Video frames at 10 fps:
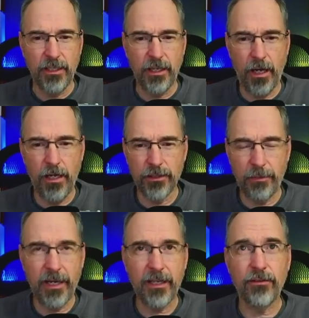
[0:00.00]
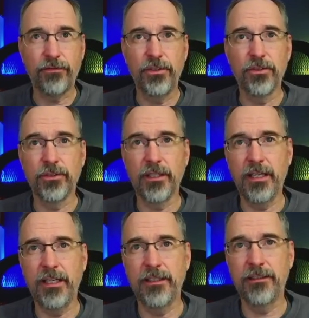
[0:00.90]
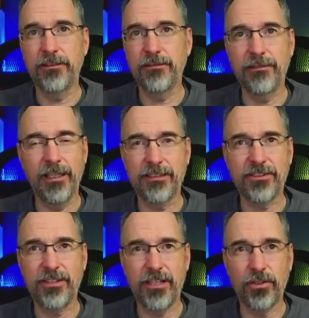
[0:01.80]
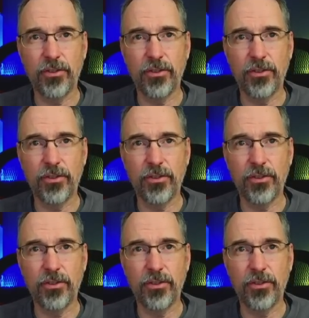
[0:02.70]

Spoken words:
on the battlefield, and that's not going to